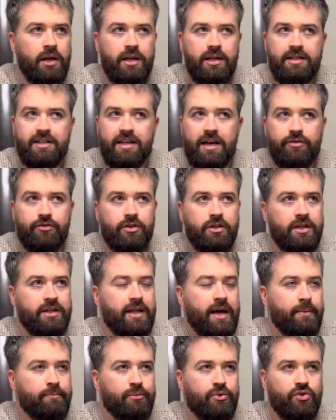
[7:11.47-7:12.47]
Definitely
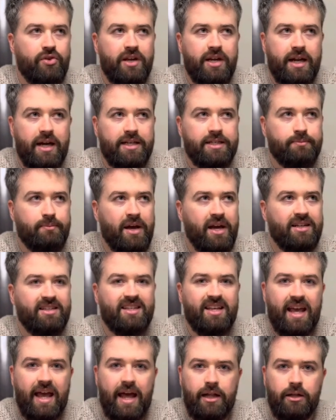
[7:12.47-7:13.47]
that marine aspect,
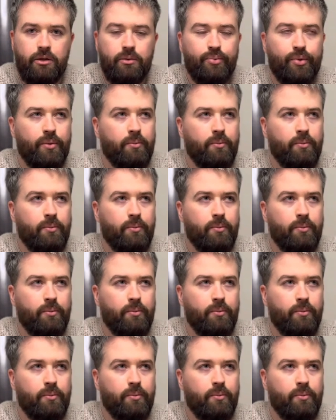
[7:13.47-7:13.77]
kelp.